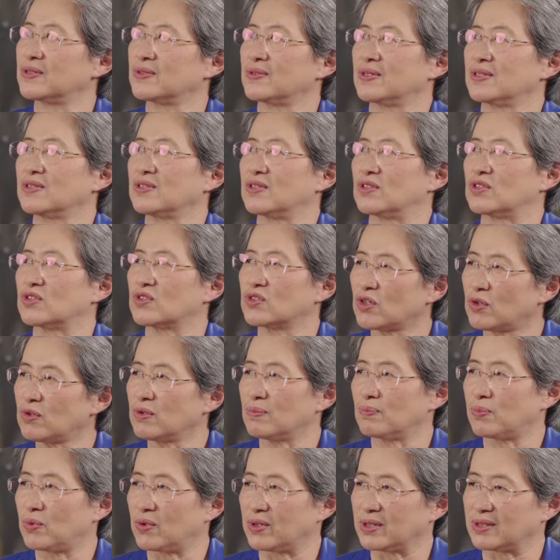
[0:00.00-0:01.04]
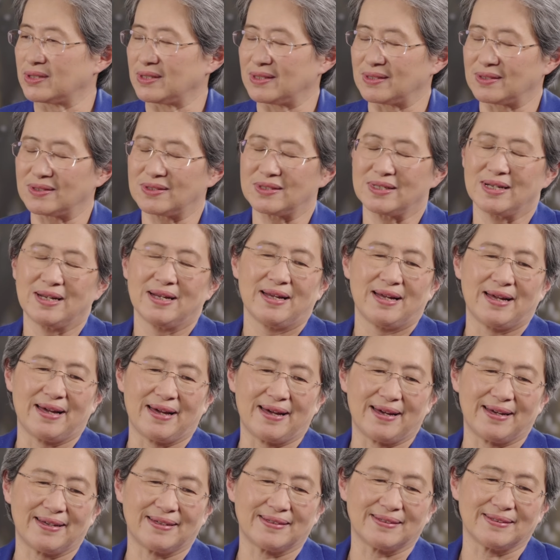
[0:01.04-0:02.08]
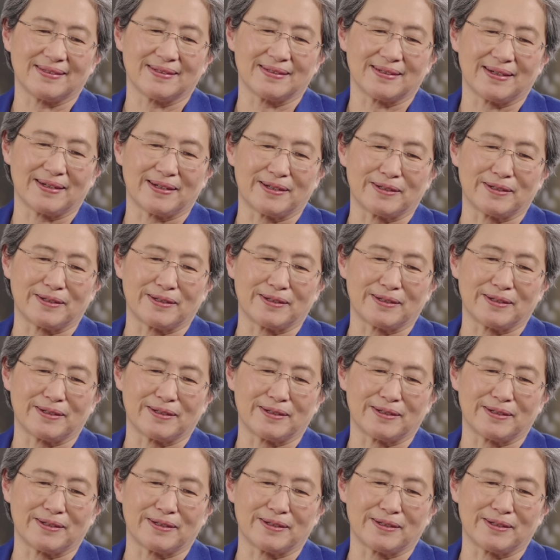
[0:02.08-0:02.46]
source is so important. And